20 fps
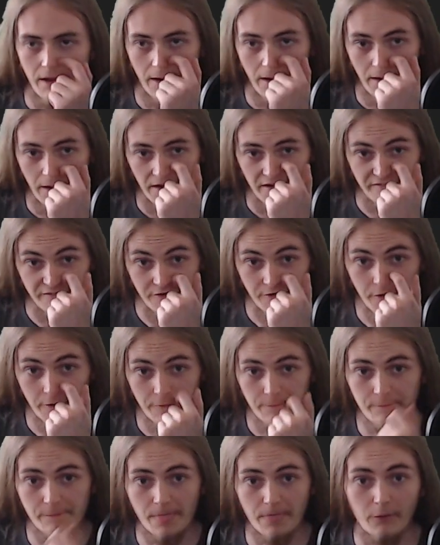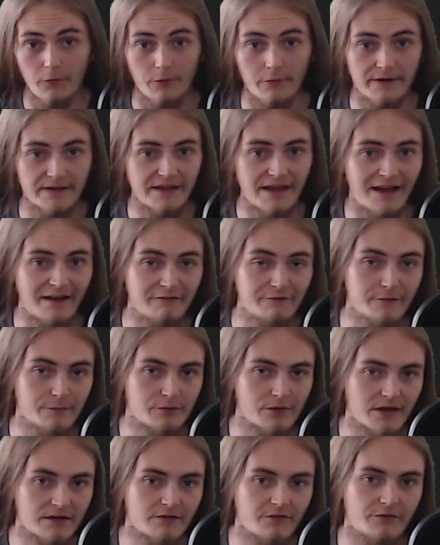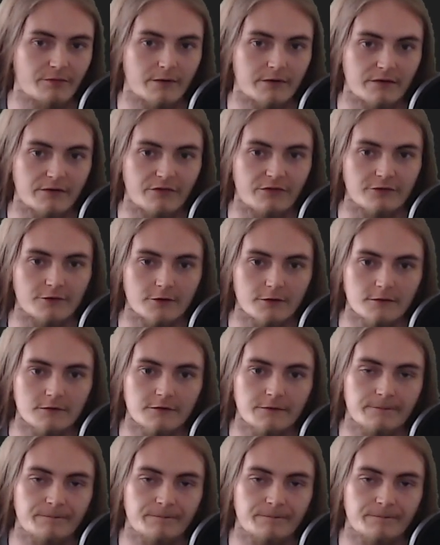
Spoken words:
If you don't already have the practice mod installed,